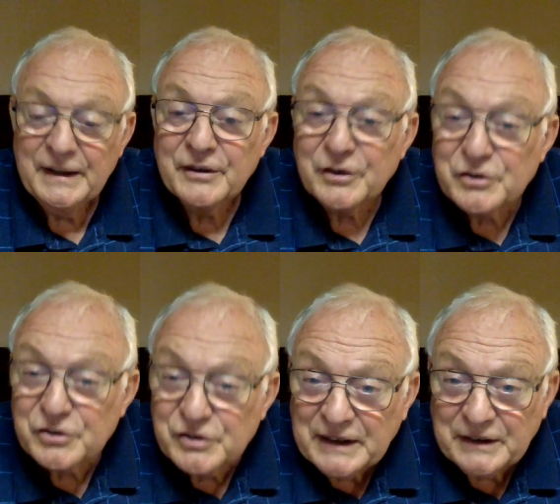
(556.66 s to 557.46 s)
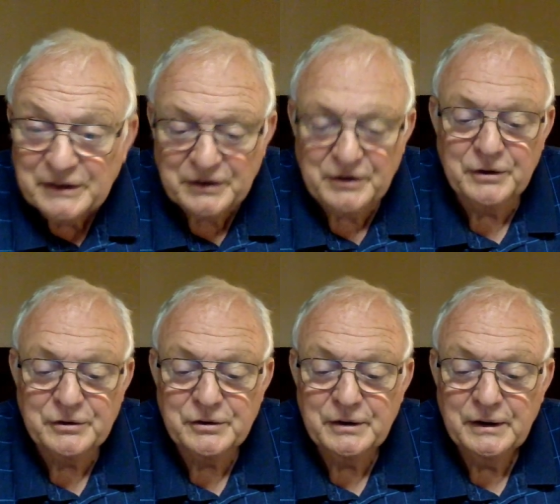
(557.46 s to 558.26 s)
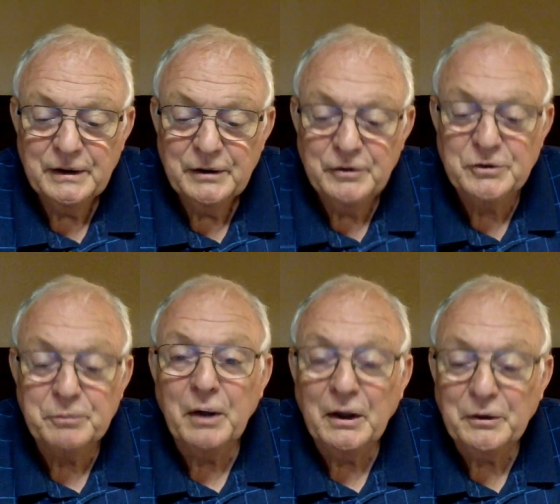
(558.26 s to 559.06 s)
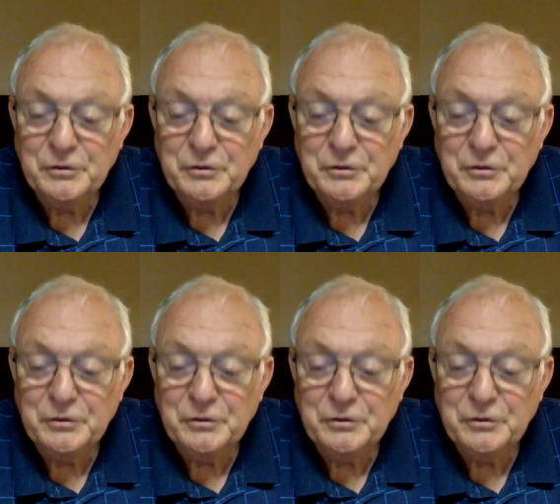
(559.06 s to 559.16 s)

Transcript: the second curse, which Apollo